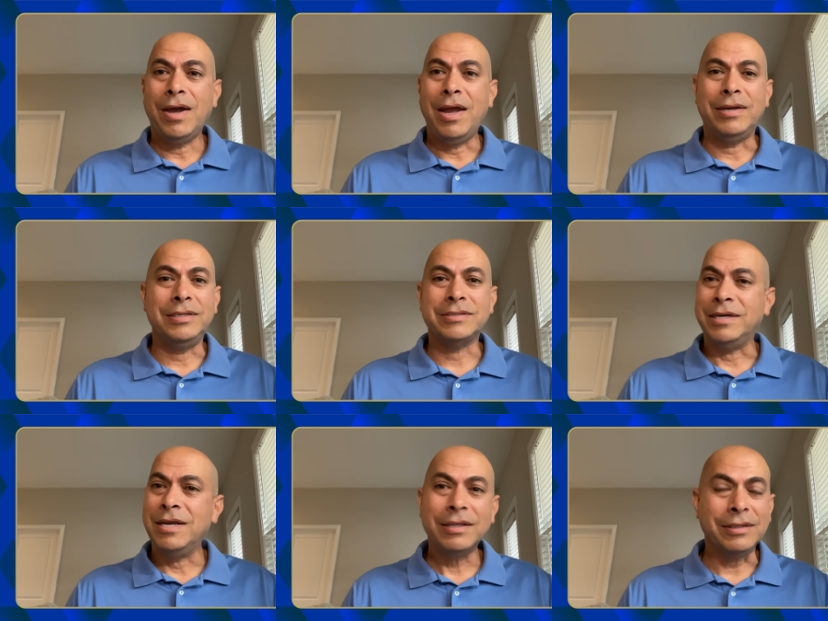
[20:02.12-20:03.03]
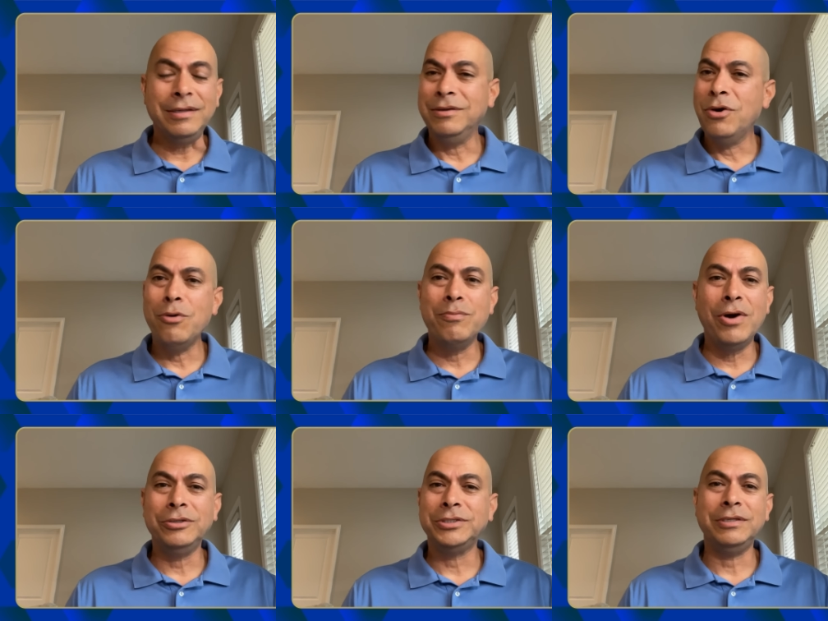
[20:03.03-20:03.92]
And he's like, nothing, no
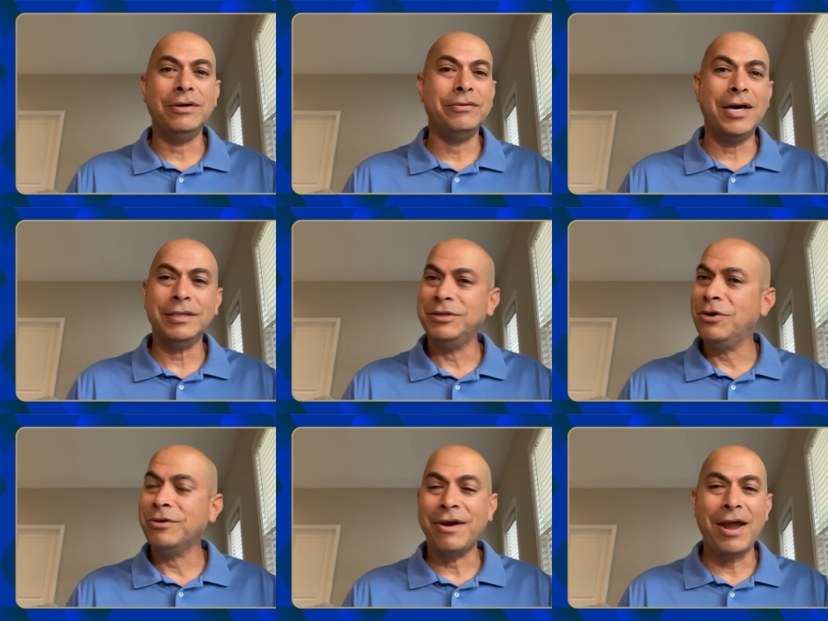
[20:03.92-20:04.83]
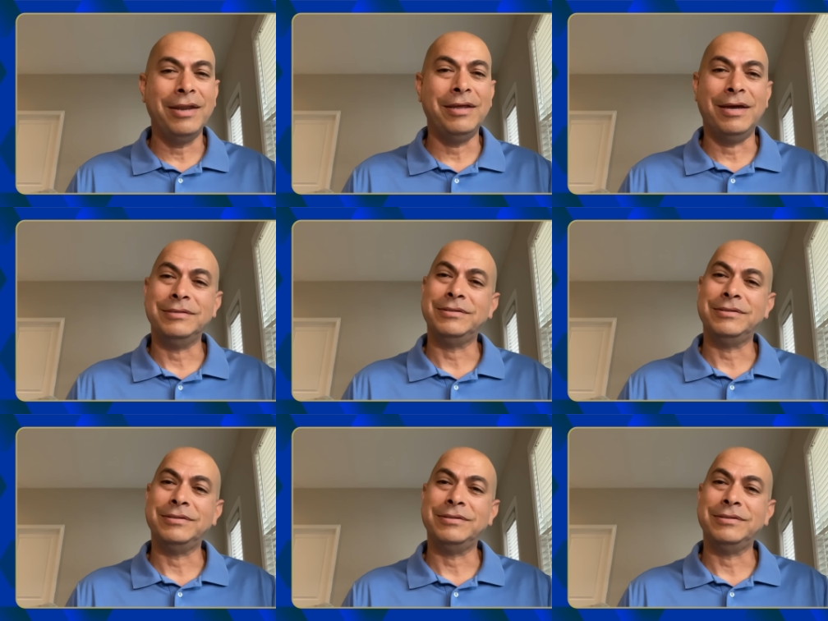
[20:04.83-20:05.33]
emotion, no nothing, no crying. And I